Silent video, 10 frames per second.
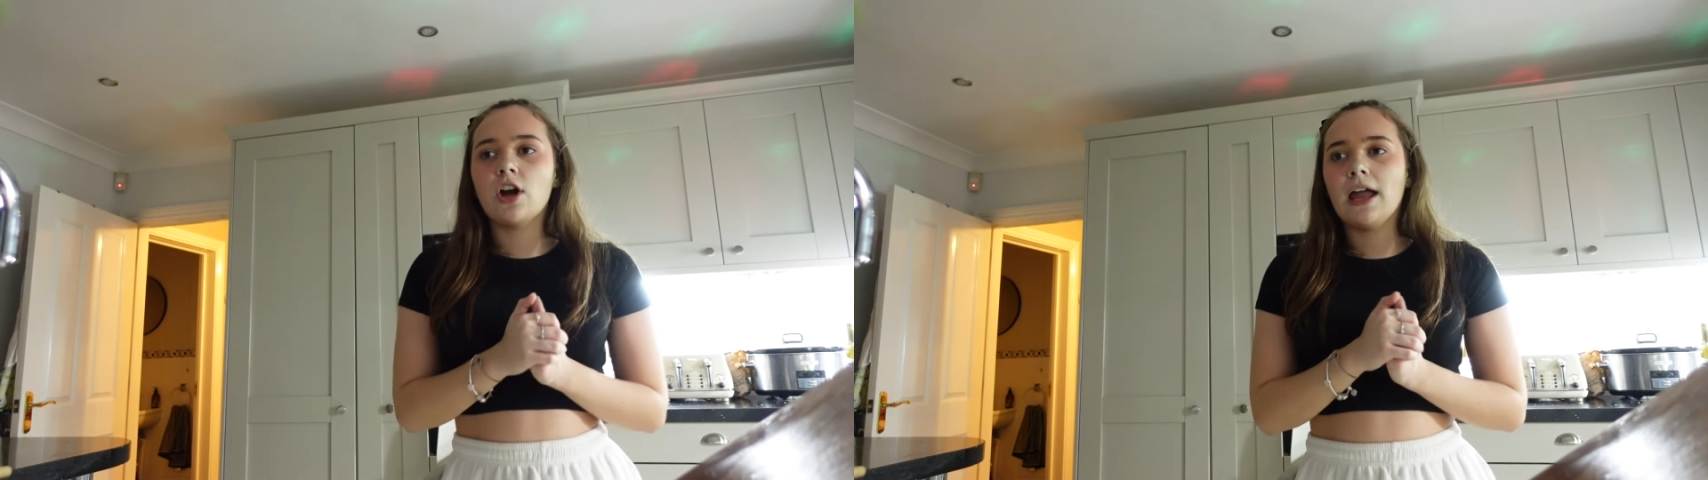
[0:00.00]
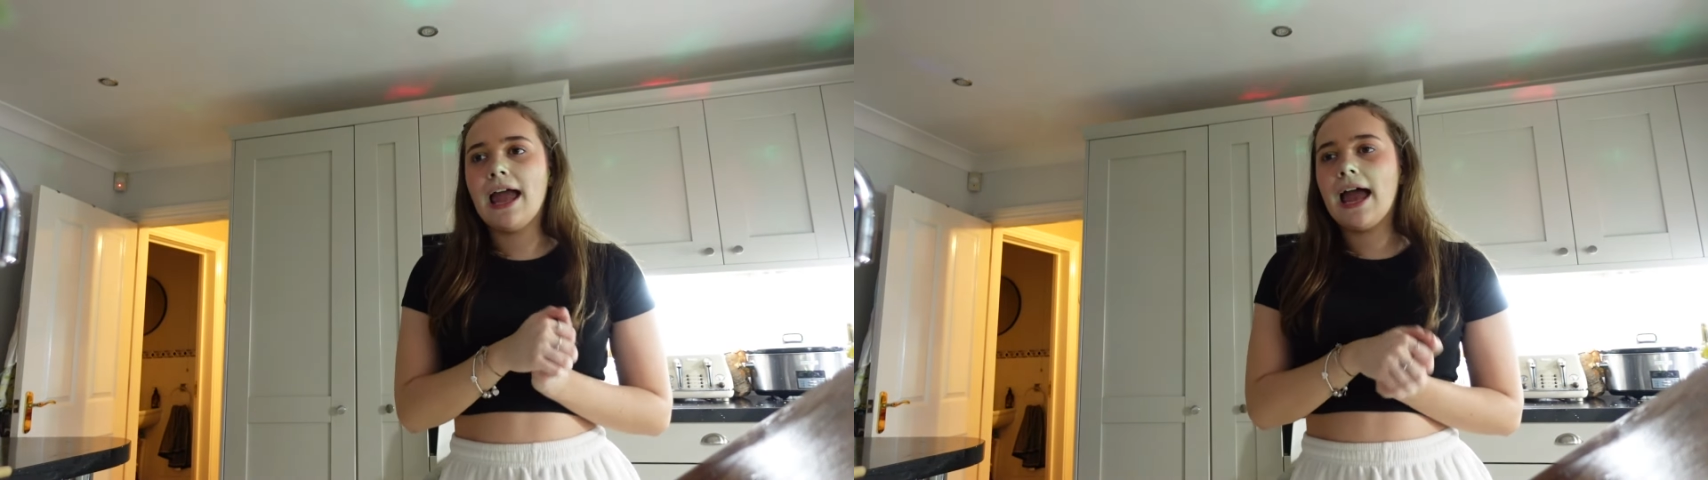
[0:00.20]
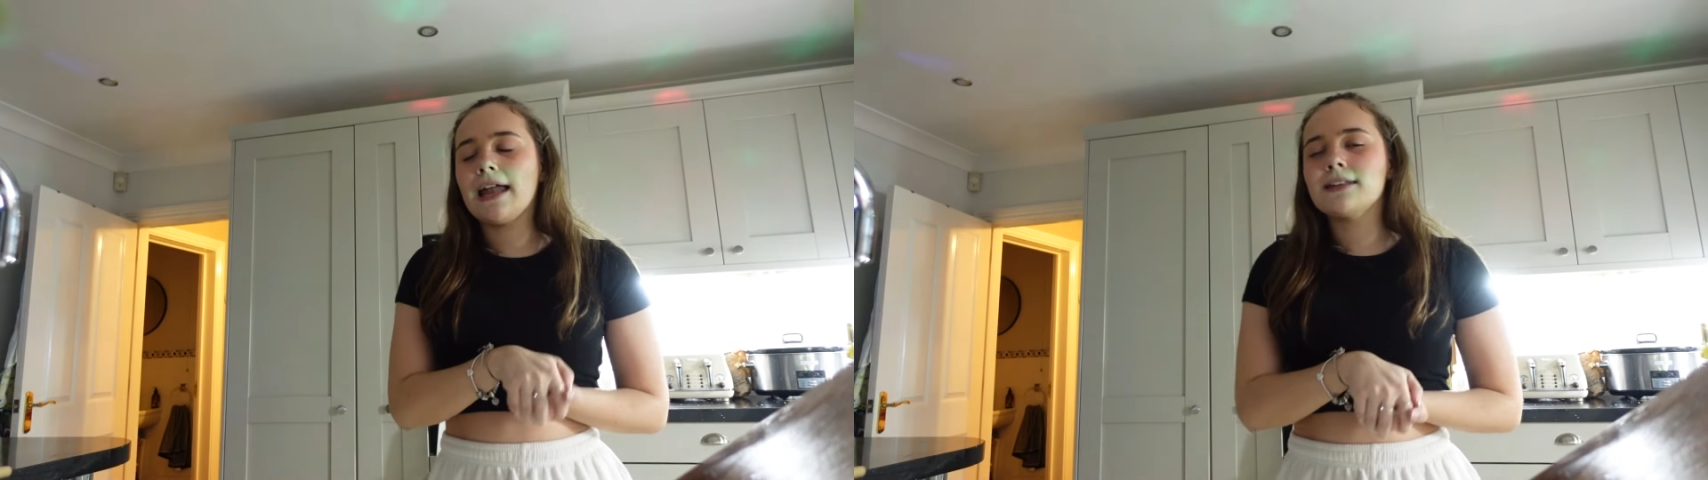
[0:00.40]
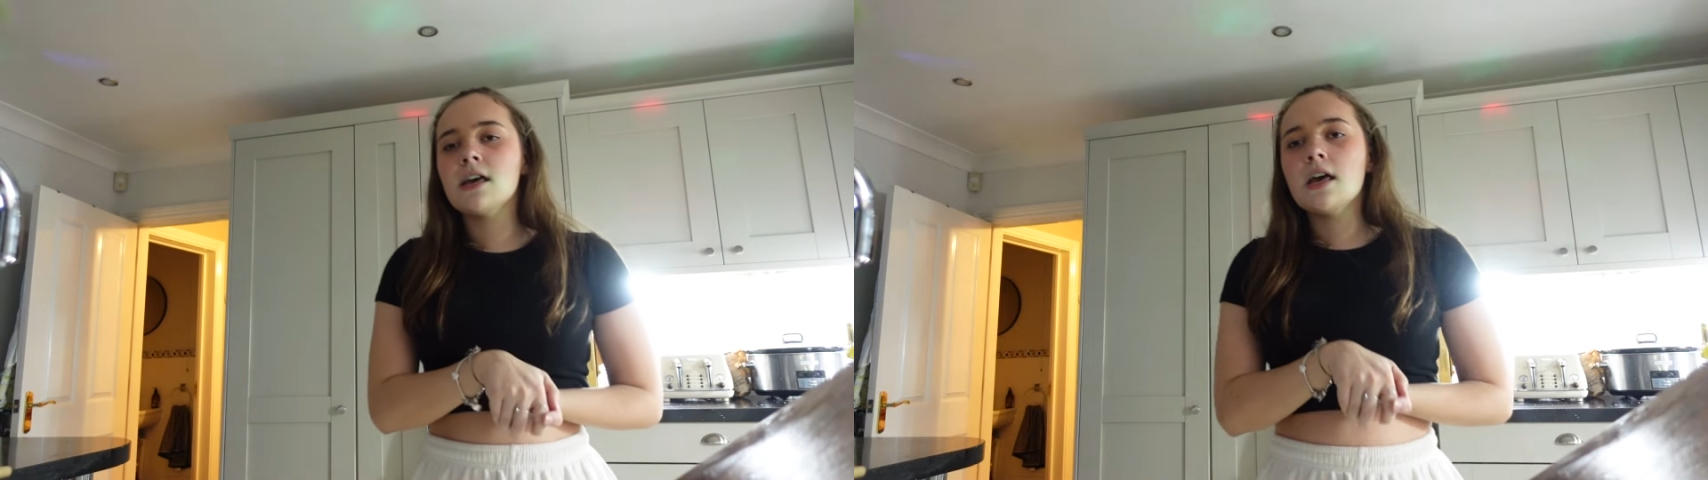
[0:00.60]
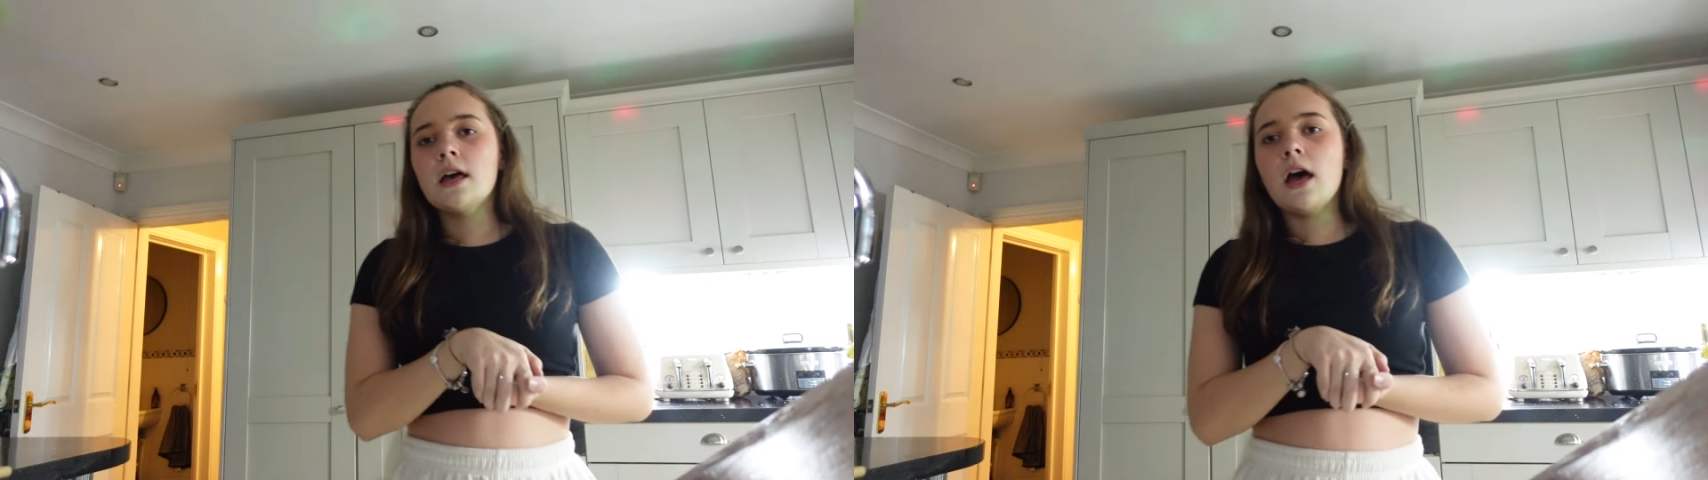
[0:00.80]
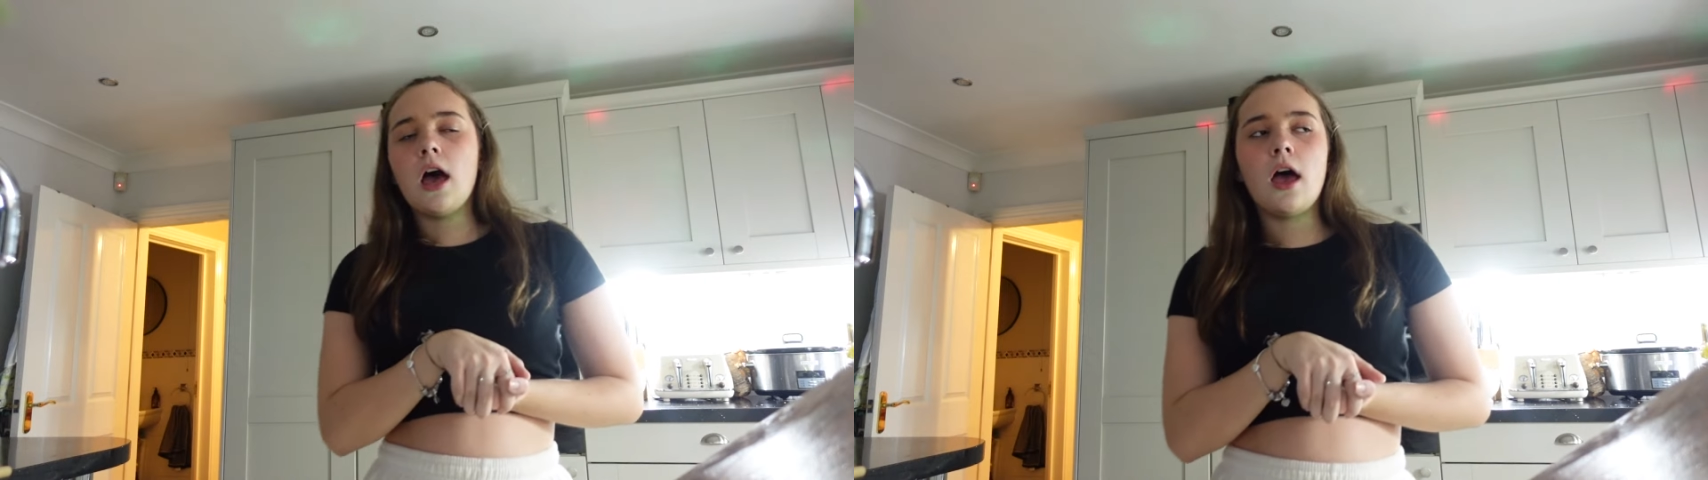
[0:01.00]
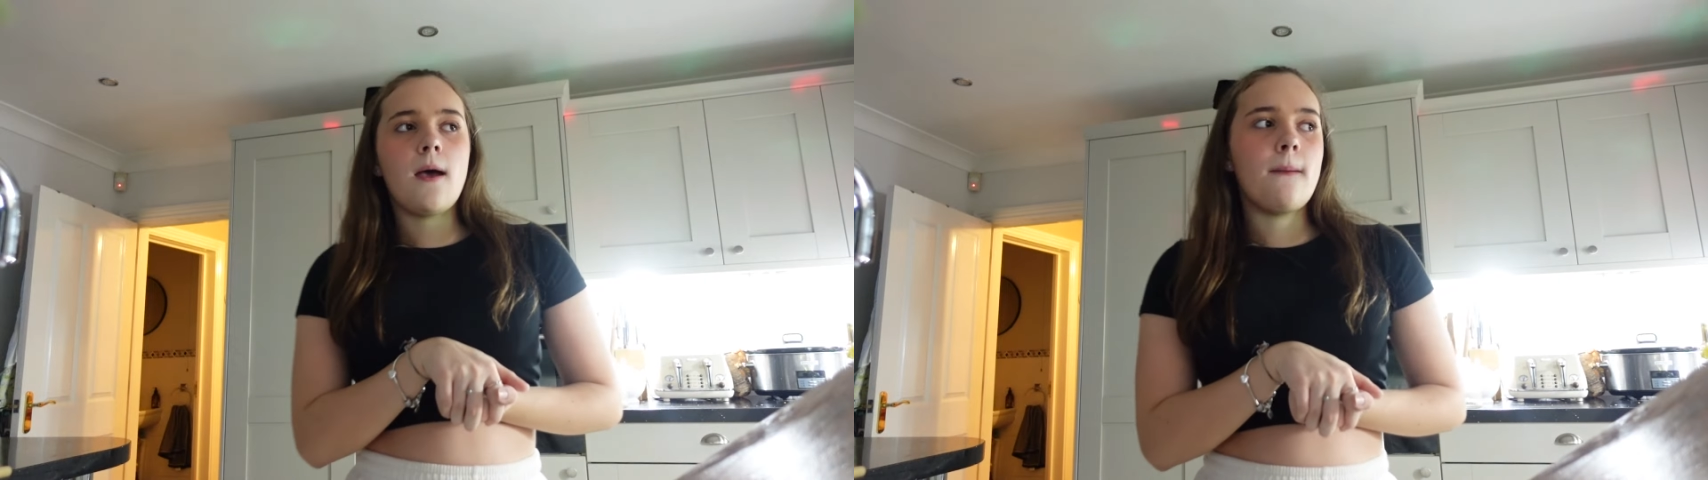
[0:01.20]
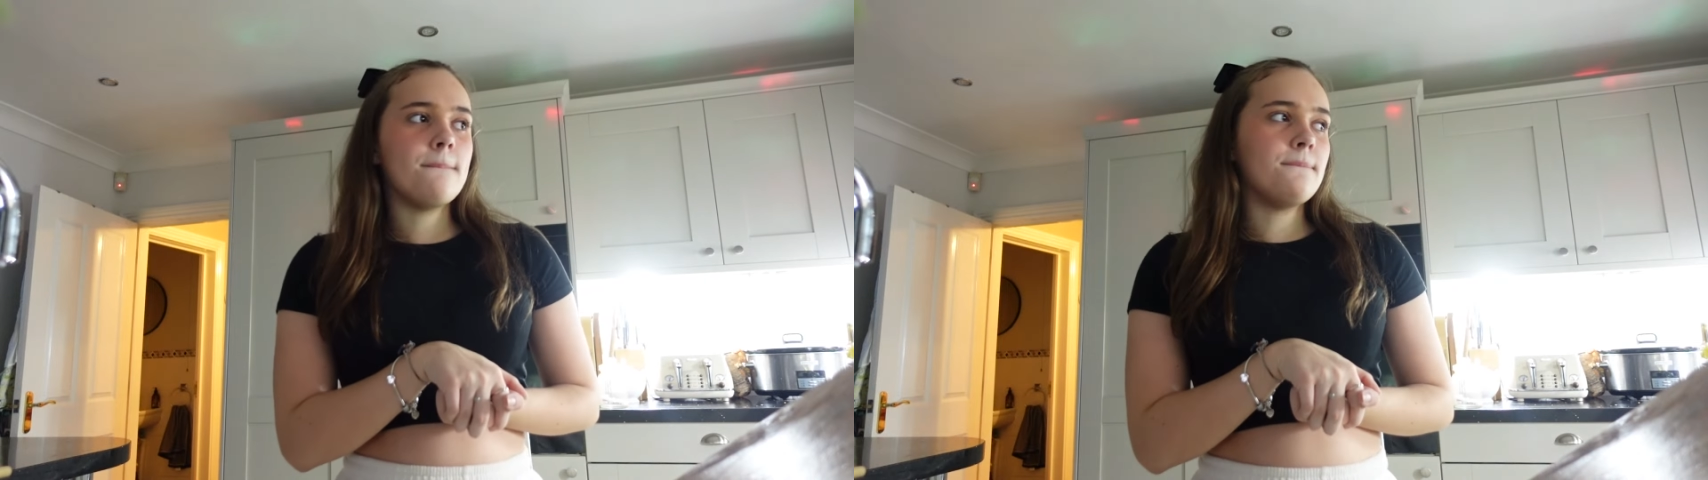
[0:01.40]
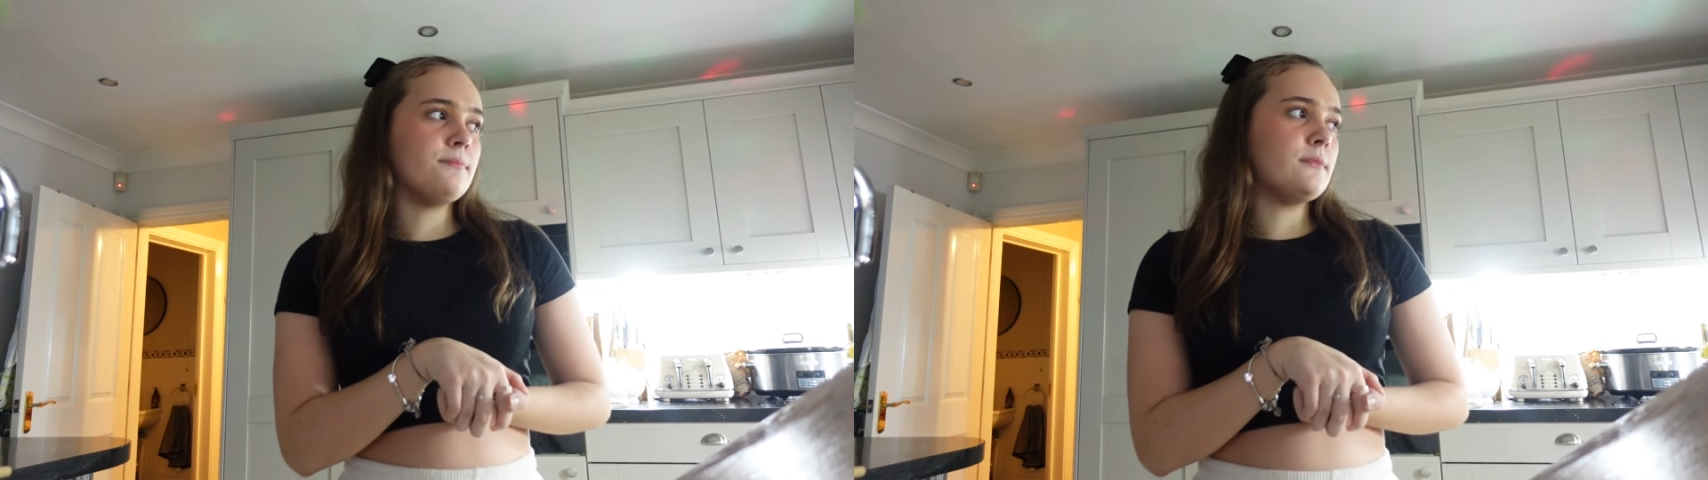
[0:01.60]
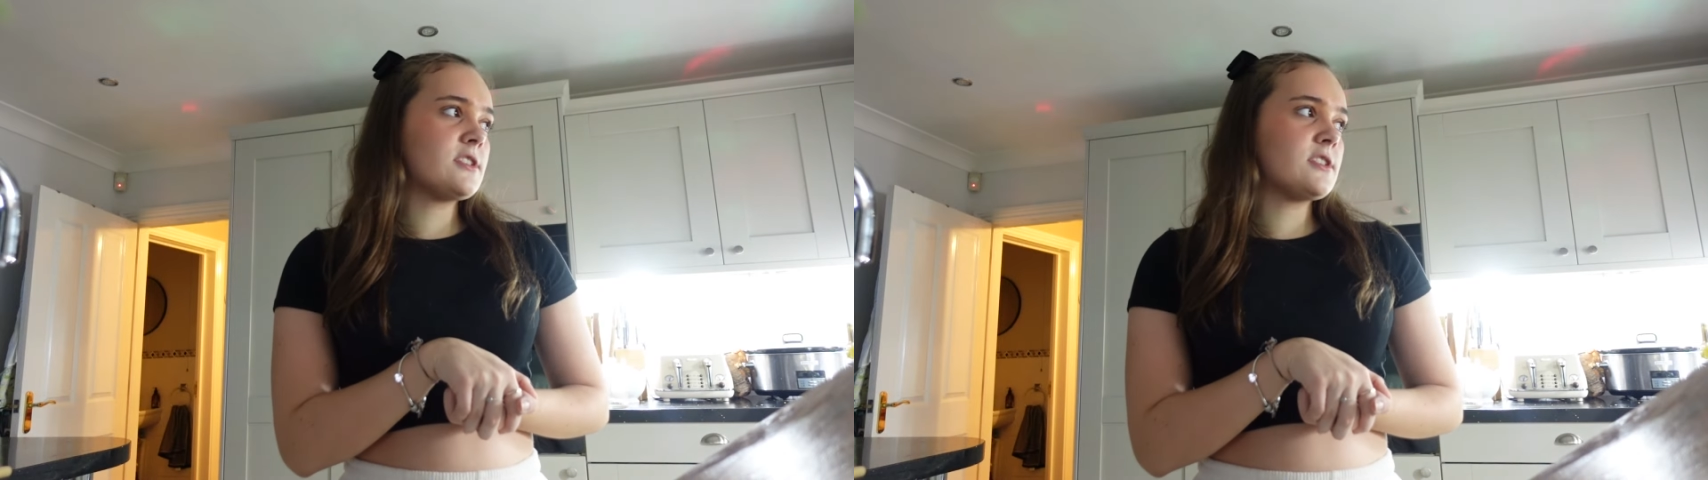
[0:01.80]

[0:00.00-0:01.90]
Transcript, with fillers: I had um,